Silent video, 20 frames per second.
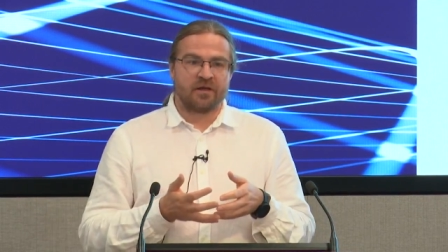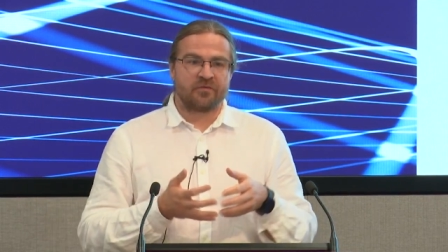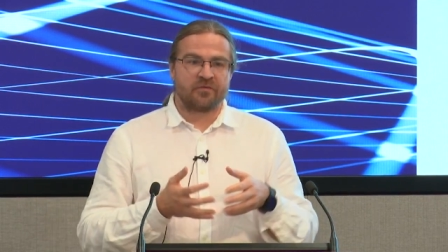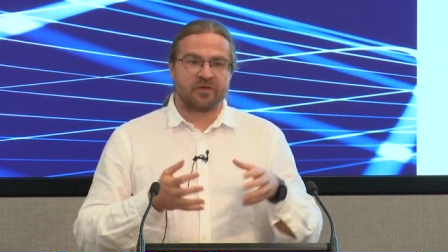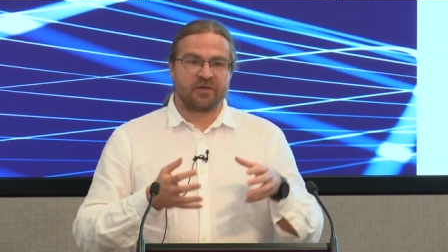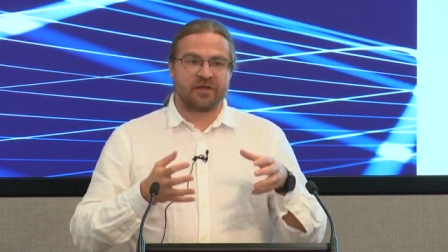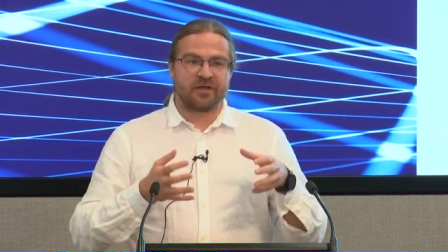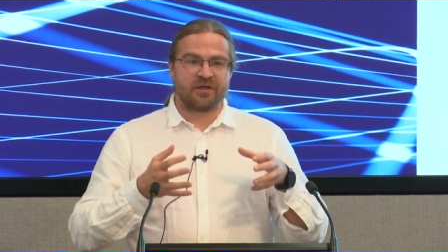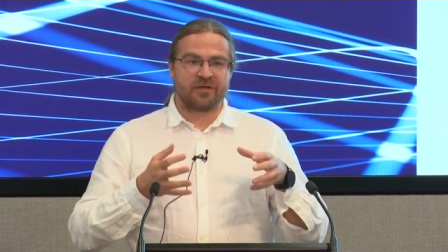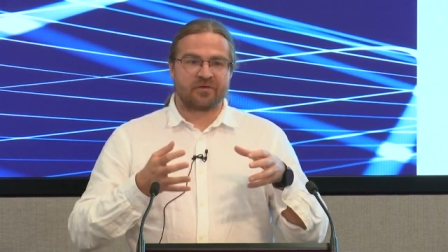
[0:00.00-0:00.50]

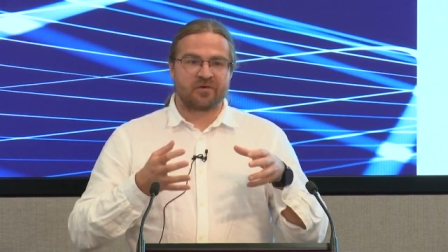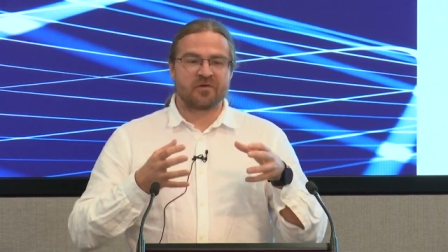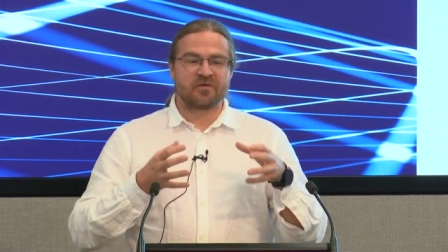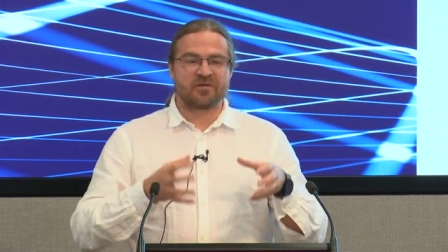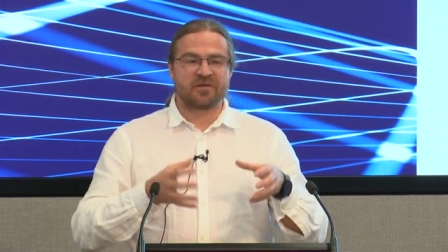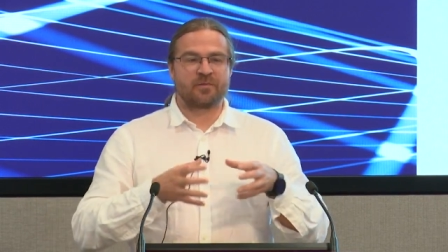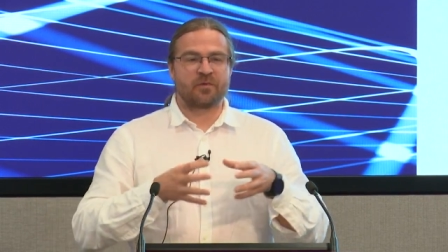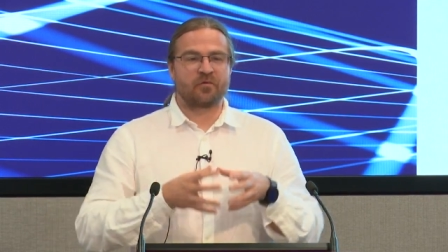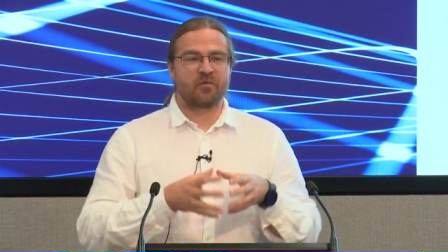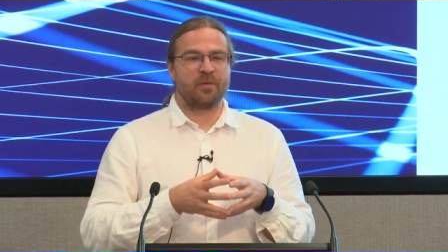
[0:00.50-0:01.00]
The
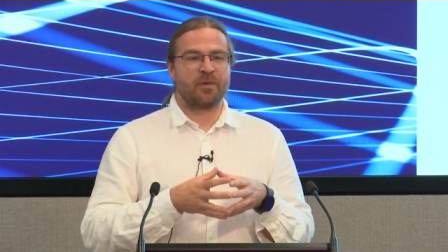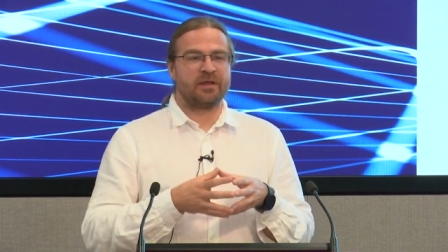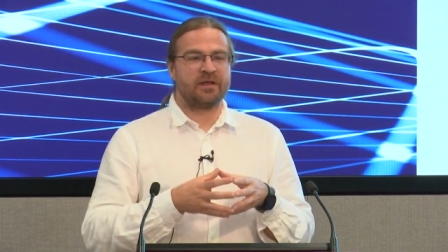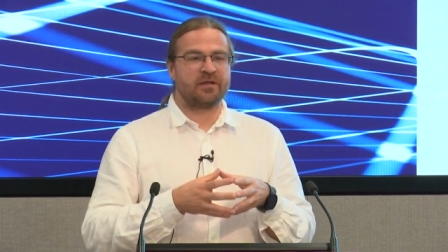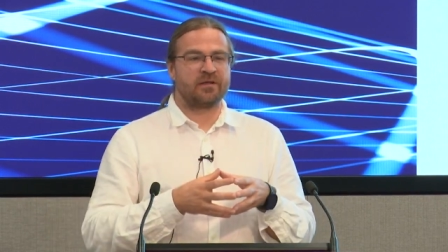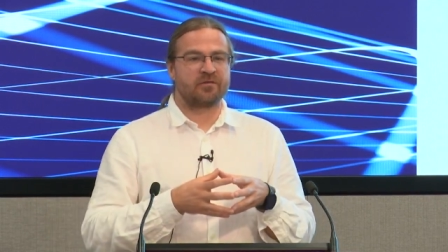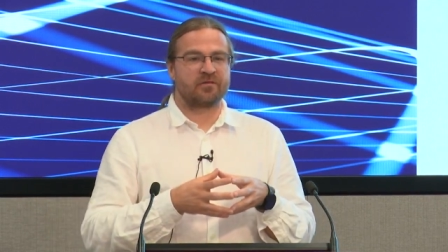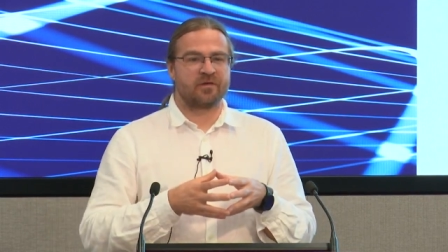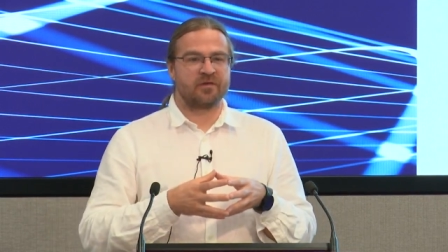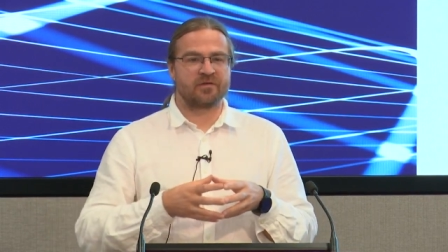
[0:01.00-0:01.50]
concept of
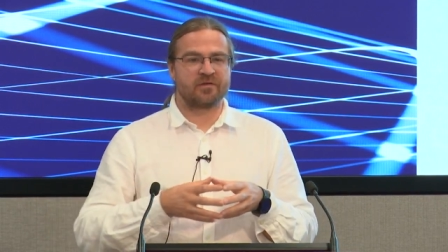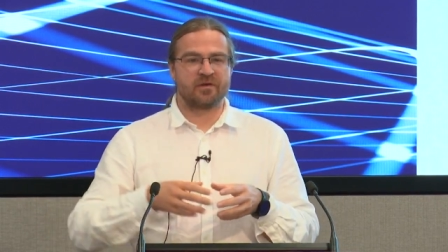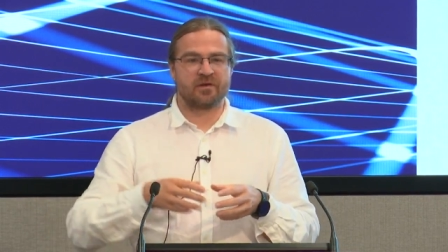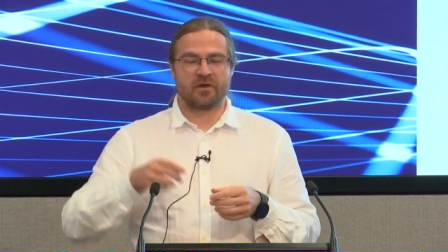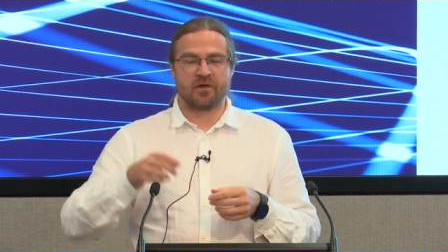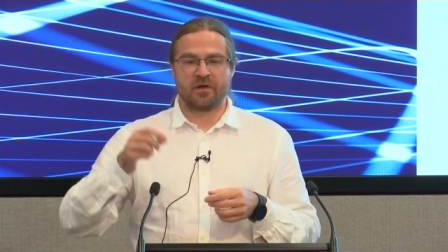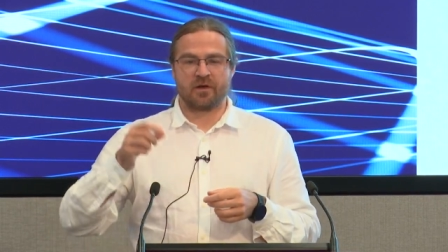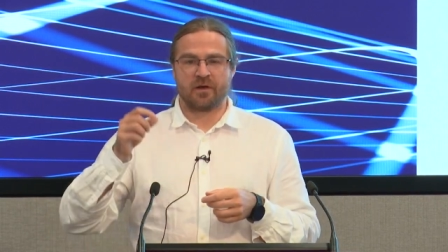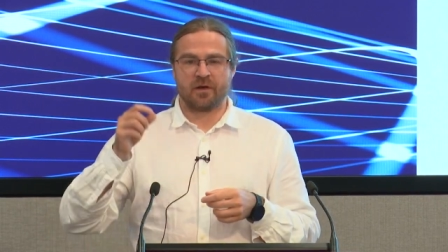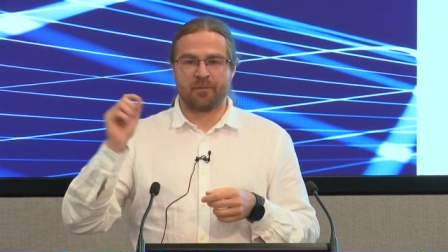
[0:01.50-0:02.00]
Kubernetes is
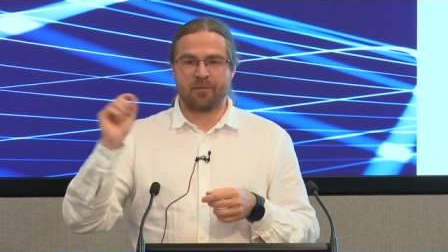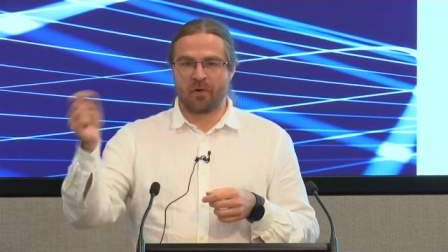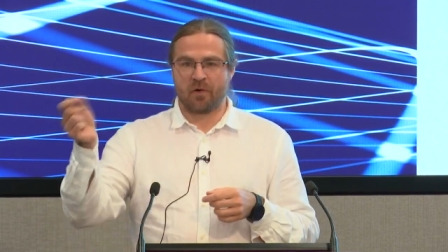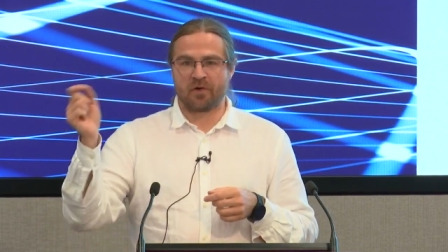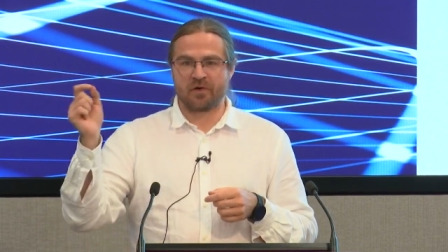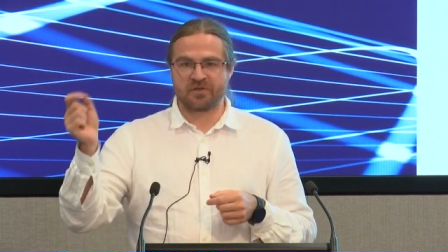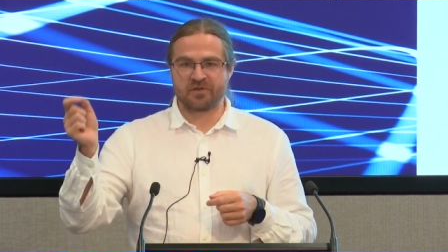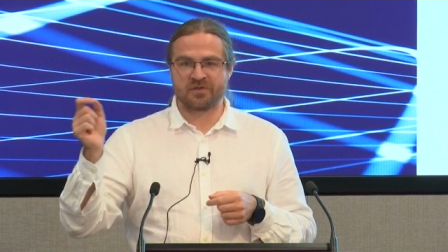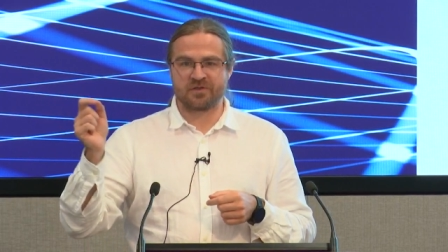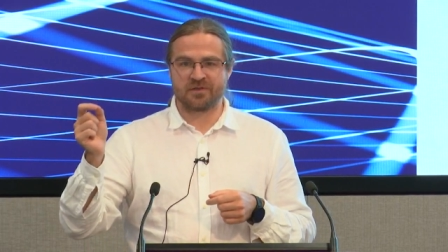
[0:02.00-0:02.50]
a
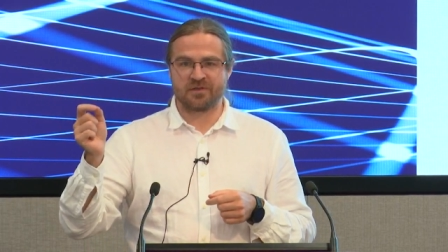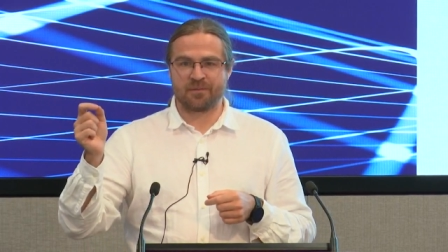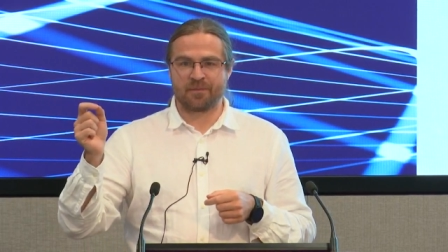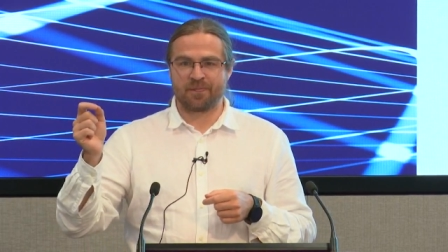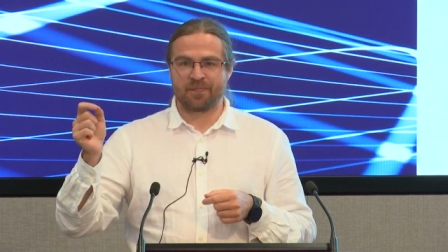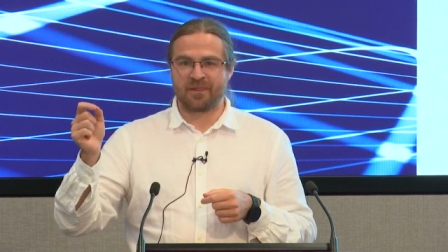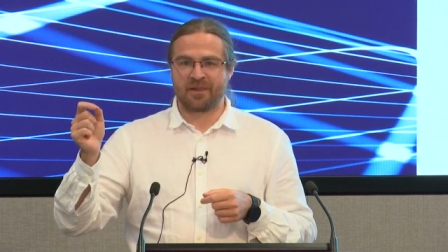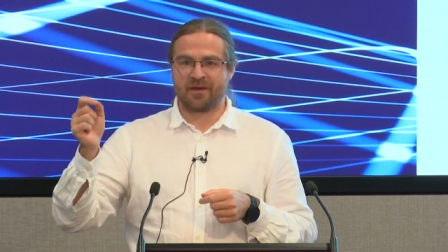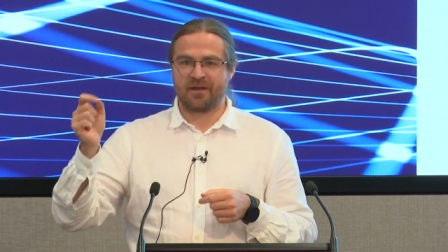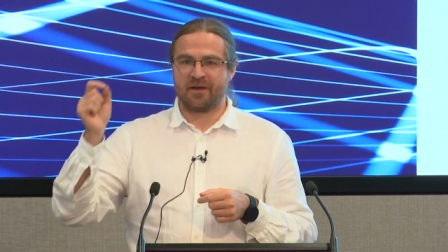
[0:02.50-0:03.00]
pod
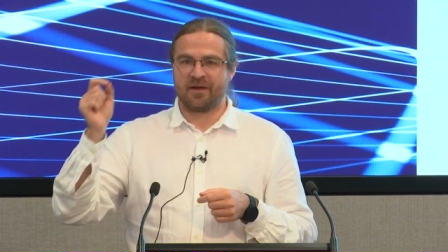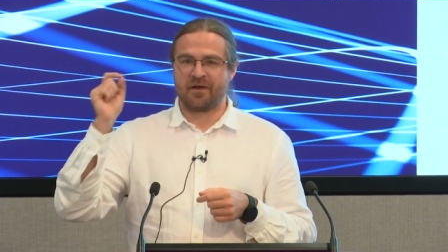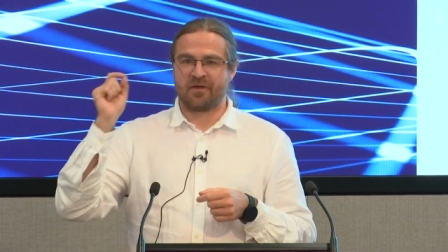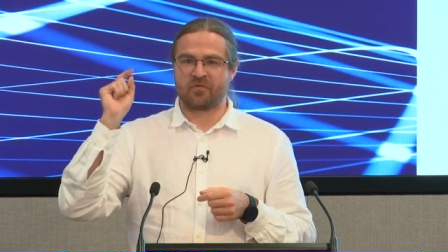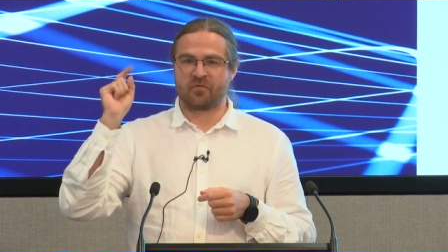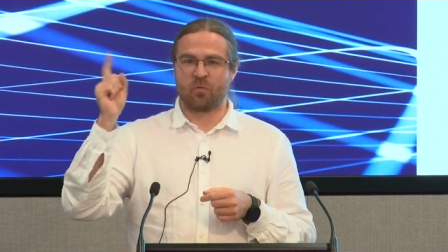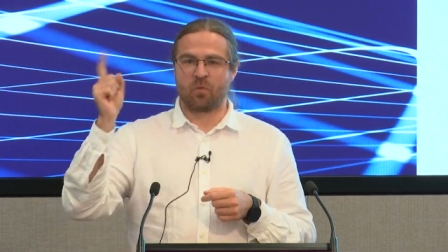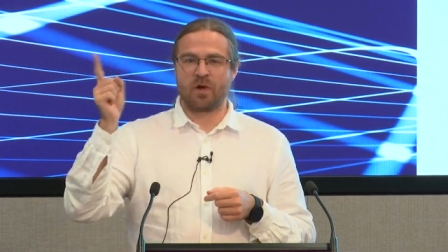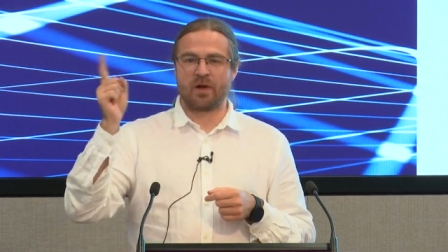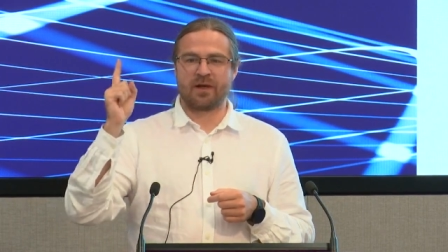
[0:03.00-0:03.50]

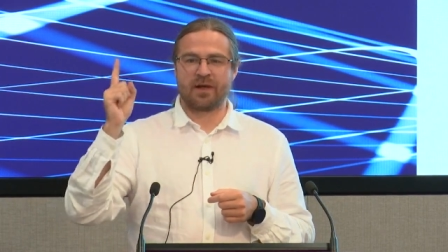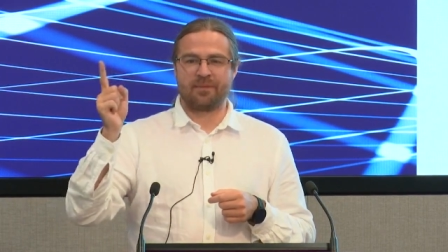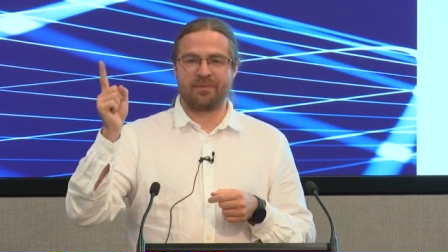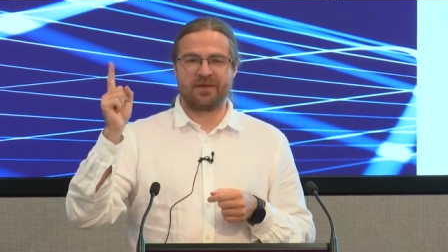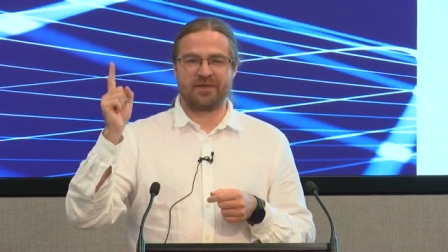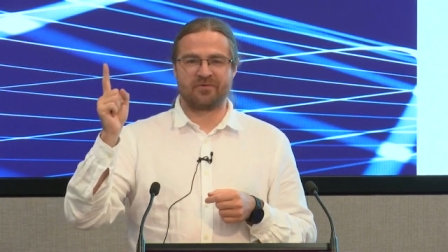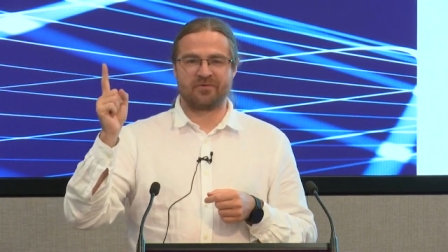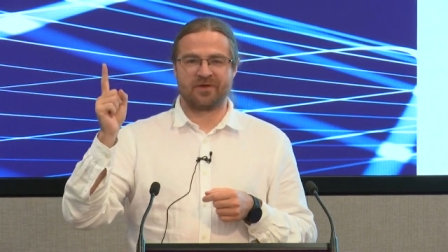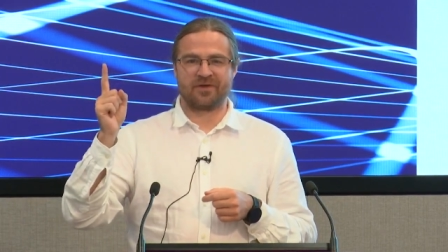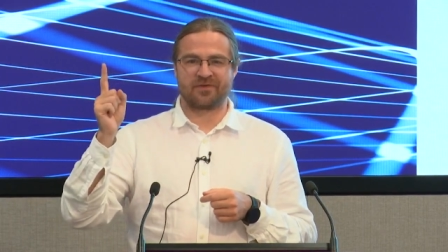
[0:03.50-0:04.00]
has one IP
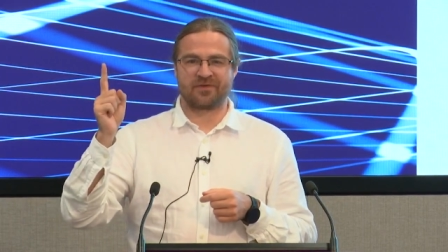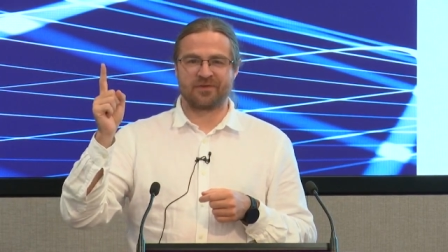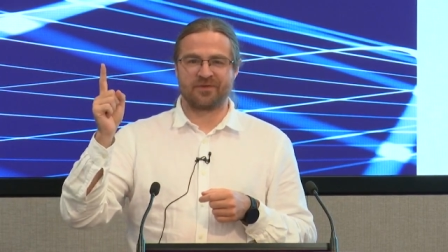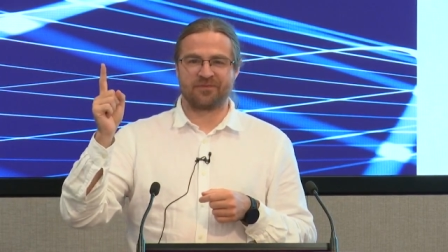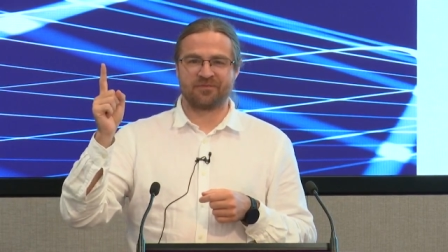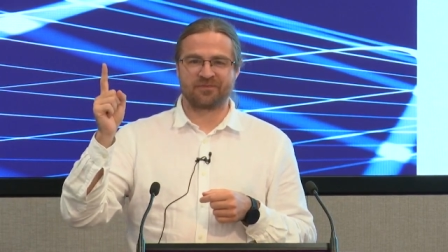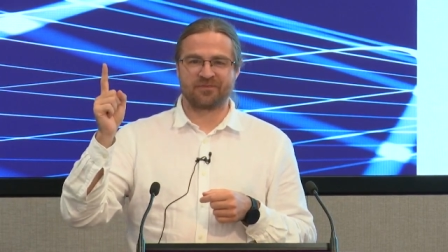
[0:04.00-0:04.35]
address.